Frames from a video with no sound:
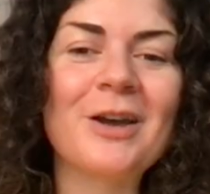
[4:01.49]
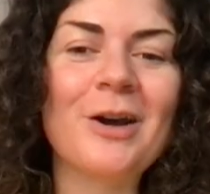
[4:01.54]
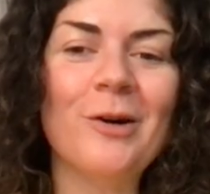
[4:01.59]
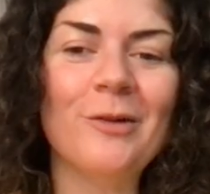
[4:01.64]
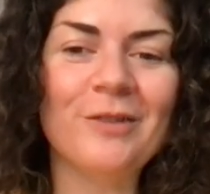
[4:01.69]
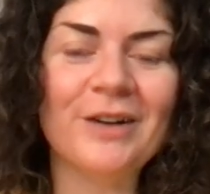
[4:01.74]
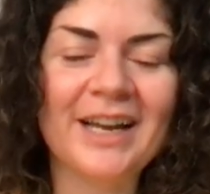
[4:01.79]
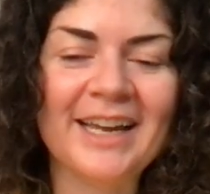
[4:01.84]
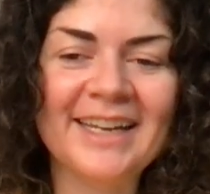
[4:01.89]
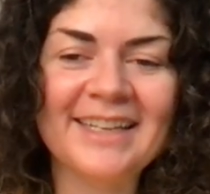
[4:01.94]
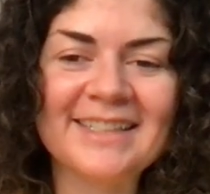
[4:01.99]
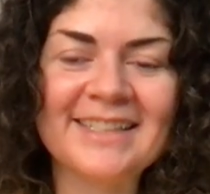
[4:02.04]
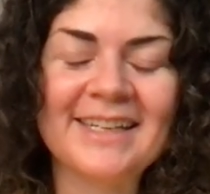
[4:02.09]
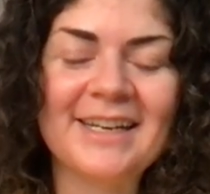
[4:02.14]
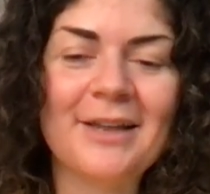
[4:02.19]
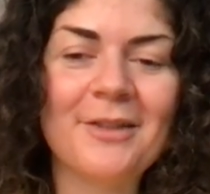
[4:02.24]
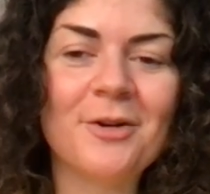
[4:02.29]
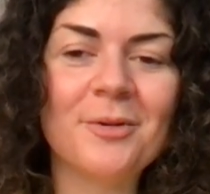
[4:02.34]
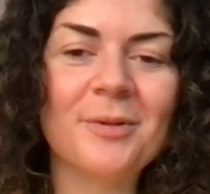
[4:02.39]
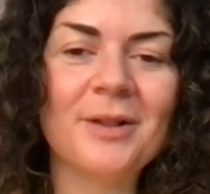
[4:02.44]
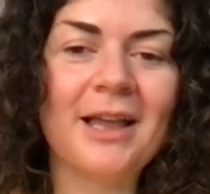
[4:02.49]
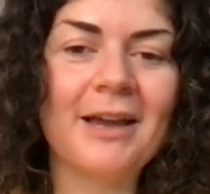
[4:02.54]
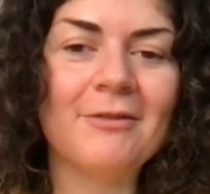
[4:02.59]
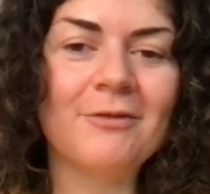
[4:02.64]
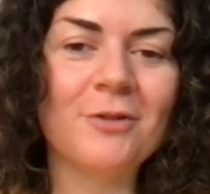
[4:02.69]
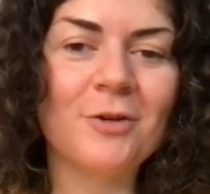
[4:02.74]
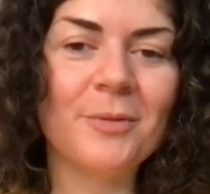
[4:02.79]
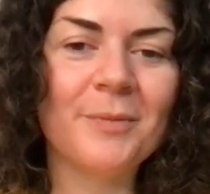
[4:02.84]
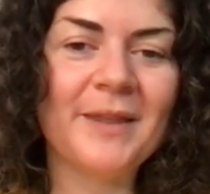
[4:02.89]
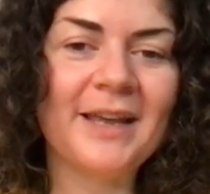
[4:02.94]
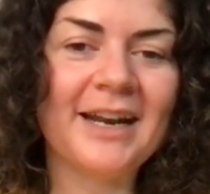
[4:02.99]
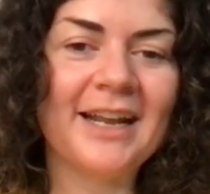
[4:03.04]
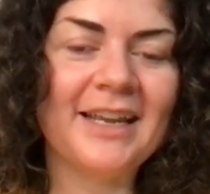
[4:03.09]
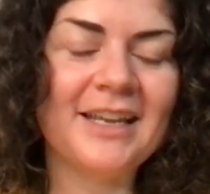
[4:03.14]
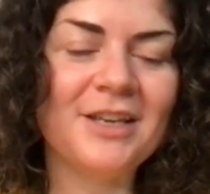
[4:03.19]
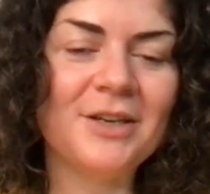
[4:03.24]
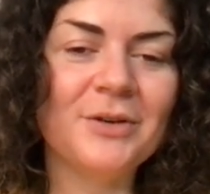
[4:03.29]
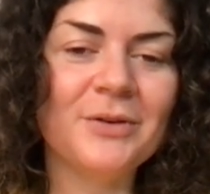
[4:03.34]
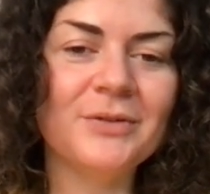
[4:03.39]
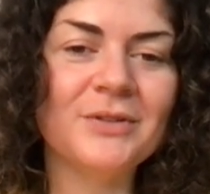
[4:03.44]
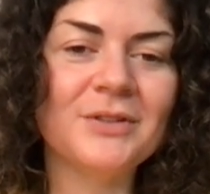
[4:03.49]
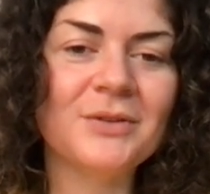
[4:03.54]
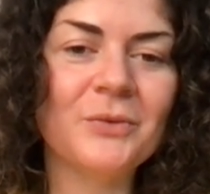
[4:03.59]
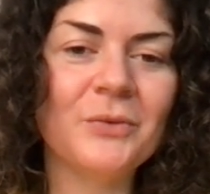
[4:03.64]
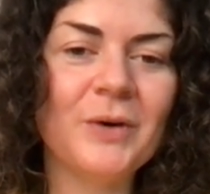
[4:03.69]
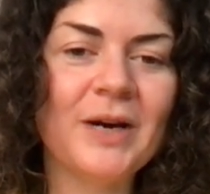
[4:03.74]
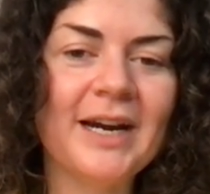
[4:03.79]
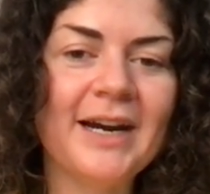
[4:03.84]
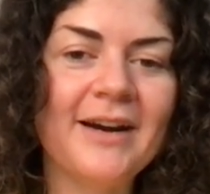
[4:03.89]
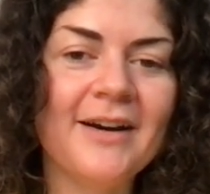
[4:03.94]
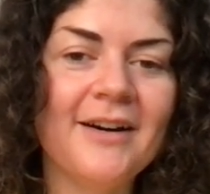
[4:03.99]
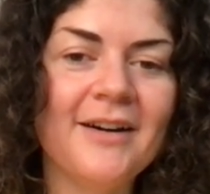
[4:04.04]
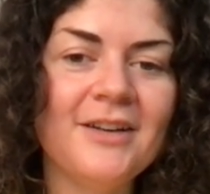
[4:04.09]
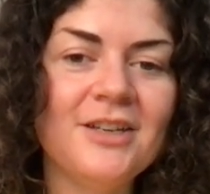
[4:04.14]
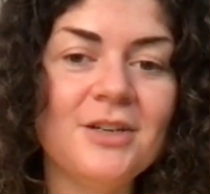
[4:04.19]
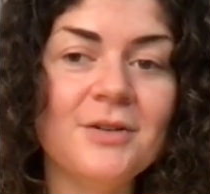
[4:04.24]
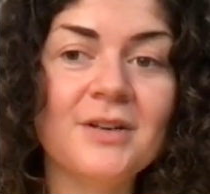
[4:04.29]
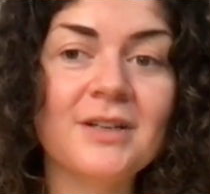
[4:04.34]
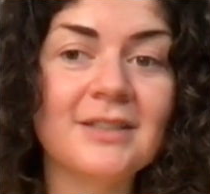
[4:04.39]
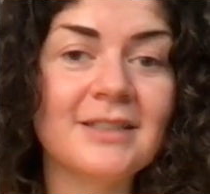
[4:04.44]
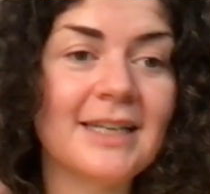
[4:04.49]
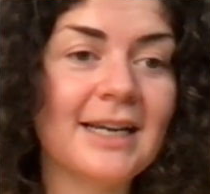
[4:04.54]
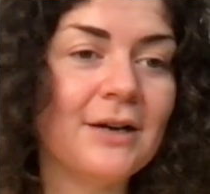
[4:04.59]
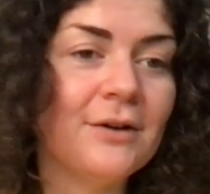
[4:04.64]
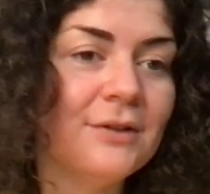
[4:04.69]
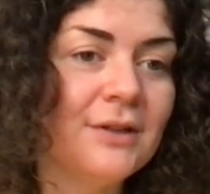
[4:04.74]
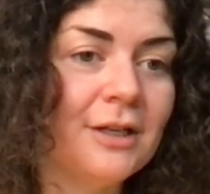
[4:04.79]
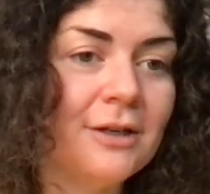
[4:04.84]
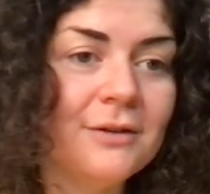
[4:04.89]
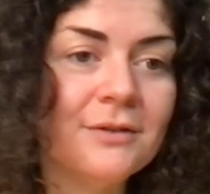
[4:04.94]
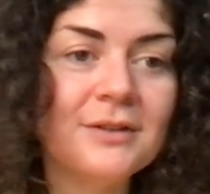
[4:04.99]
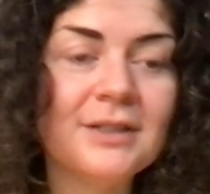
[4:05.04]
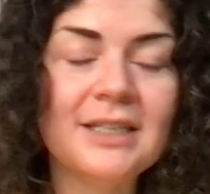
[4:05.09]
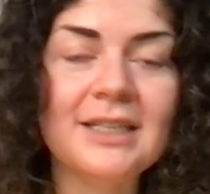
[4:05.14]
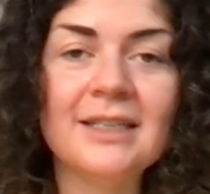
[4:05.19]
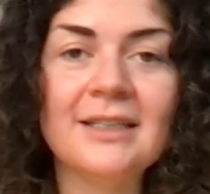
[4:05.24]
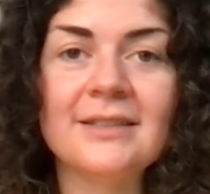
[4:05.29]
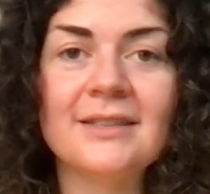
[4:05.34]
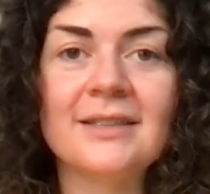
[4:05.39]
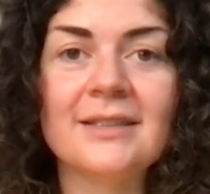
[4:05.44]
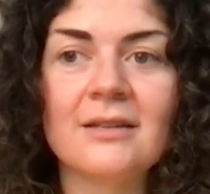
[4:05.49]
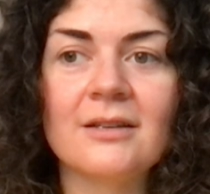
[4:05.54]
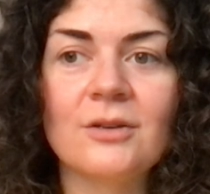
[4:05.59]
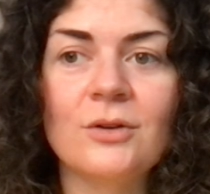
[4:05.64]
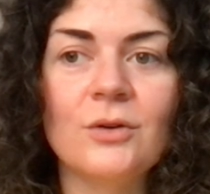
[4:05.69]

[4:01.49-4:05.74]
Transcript: Ko-fi is another platform that I use where you can download these